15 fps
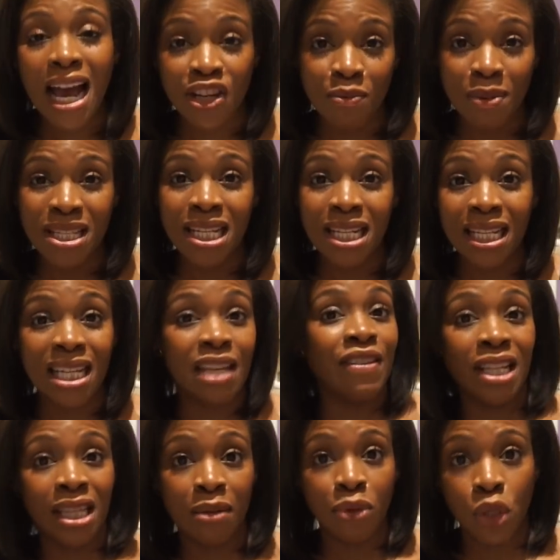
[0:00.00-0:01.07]
and you're basically
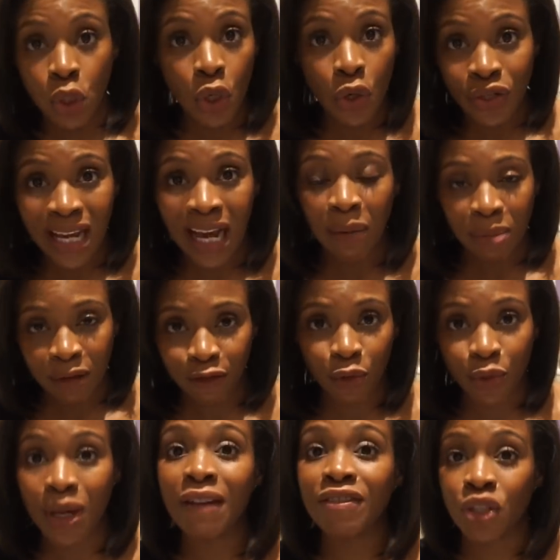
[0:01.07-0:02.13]
giving them the lowdown
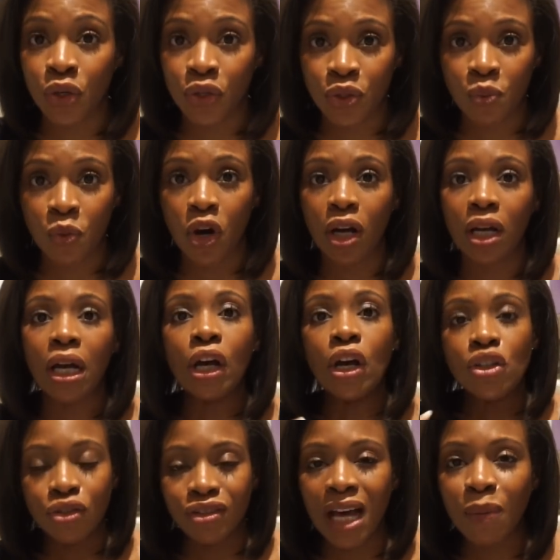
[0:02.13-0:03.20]
before you have to go to work.
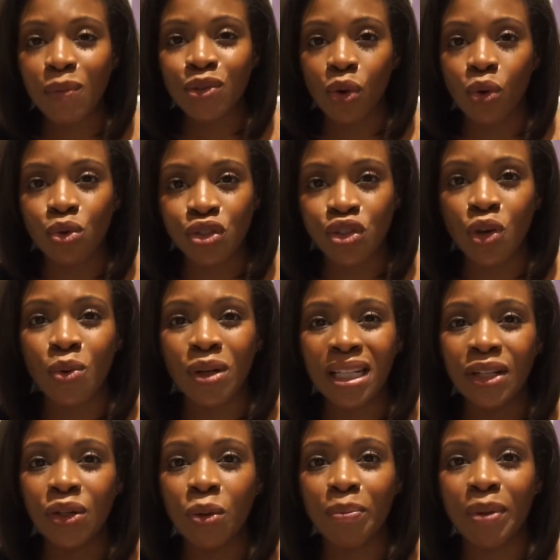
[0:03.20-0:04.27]
So that was also a
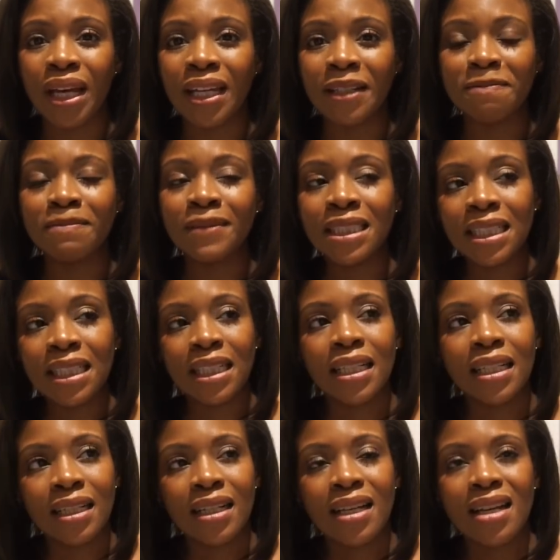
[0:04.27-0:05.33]
little bit
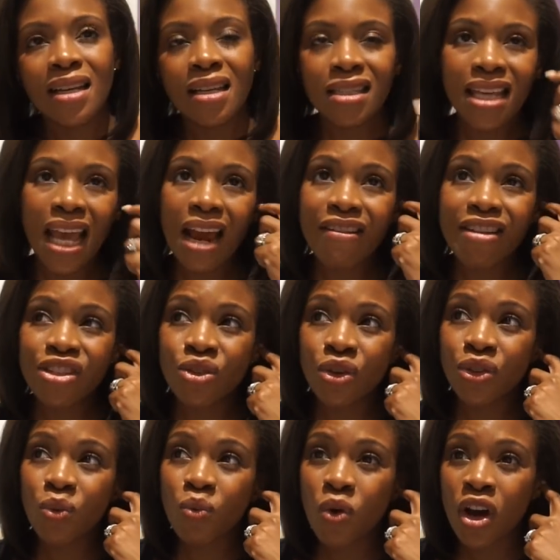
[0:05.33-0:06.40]
scary, is
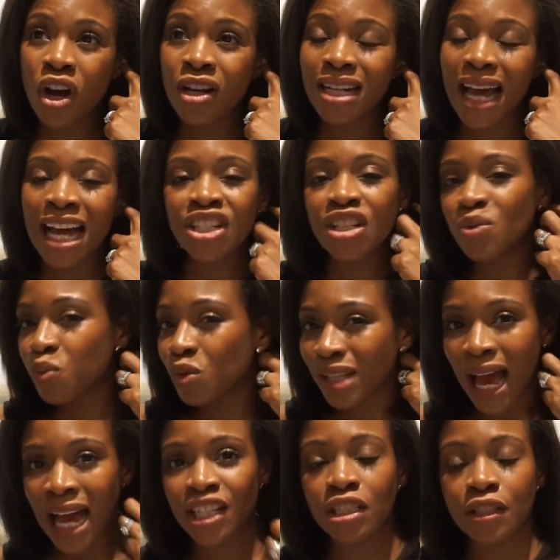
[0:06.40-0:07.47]
not the word. I
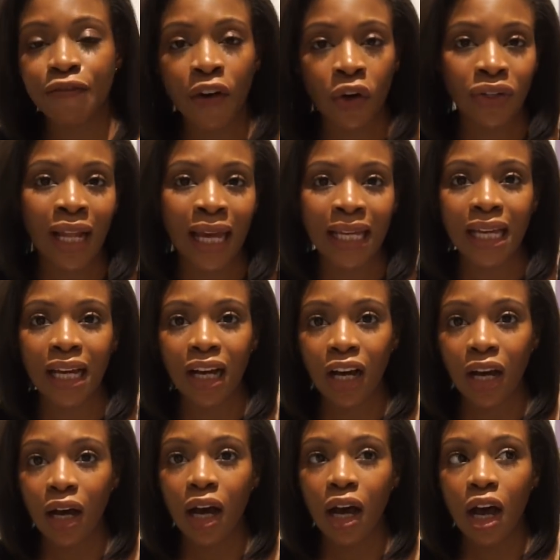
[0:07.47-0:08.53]
just felt like
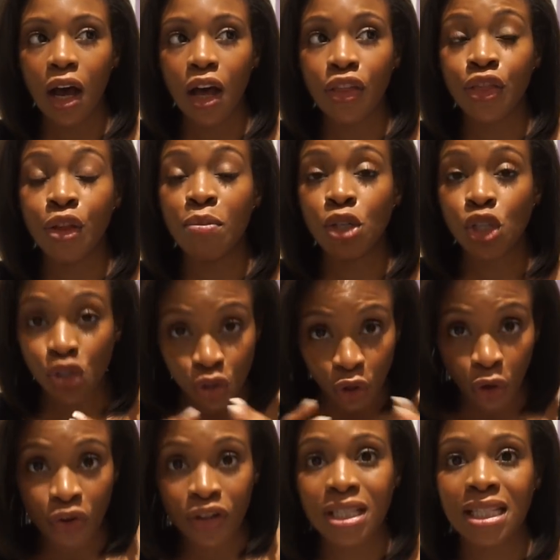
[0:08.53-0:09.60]
the
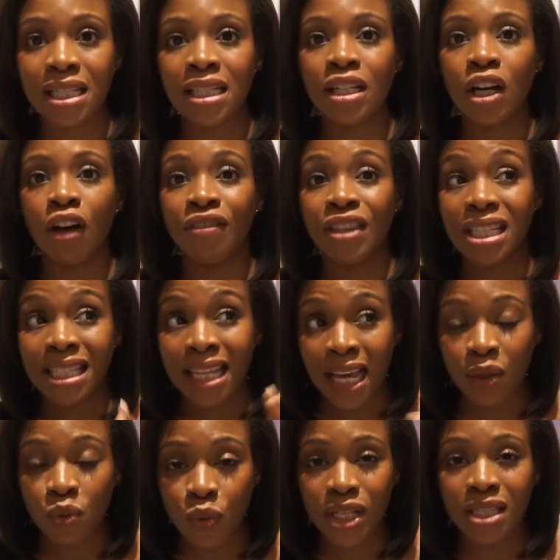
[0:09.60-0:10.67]
majority of the
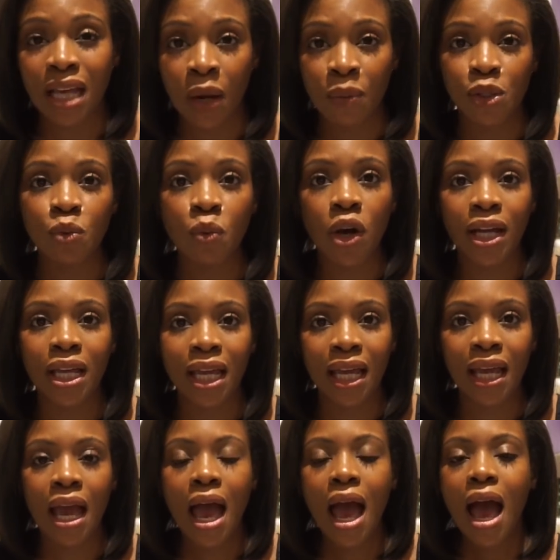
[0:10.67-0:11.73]
10 weeks I was
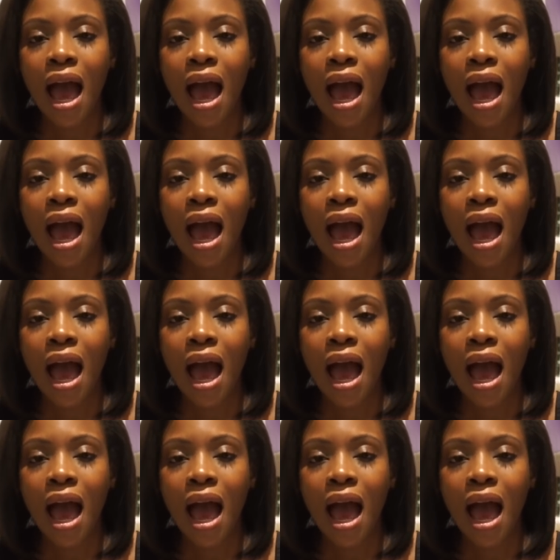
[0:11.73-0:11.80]
working,